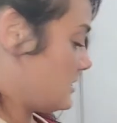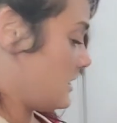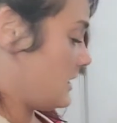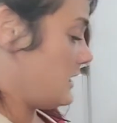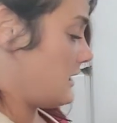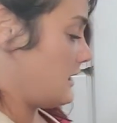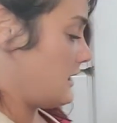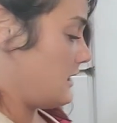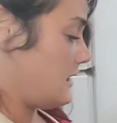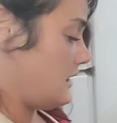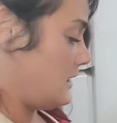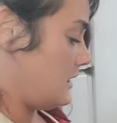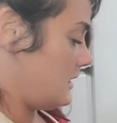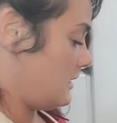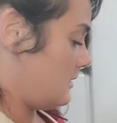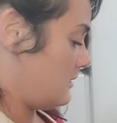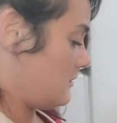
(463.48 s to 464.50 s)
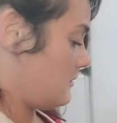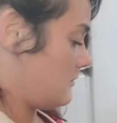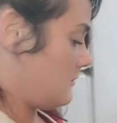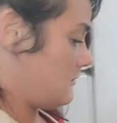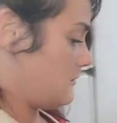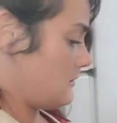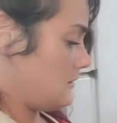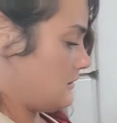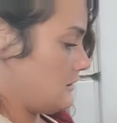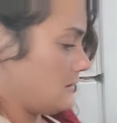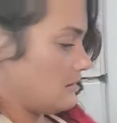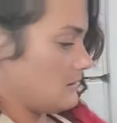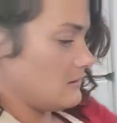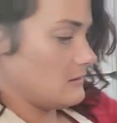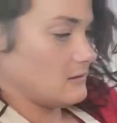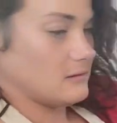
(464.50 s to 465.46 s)
check it again.
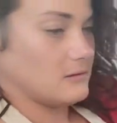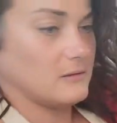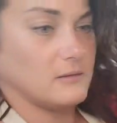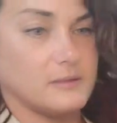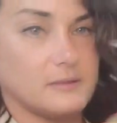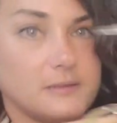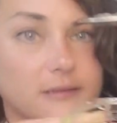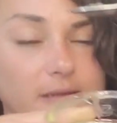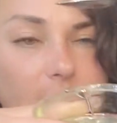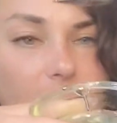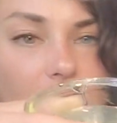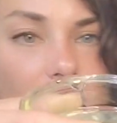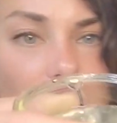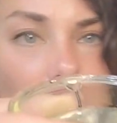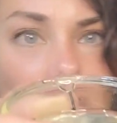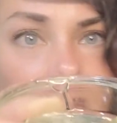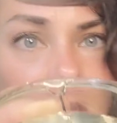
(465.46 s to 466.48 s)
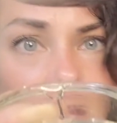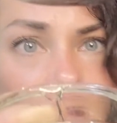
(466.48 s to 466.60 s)
Let's see.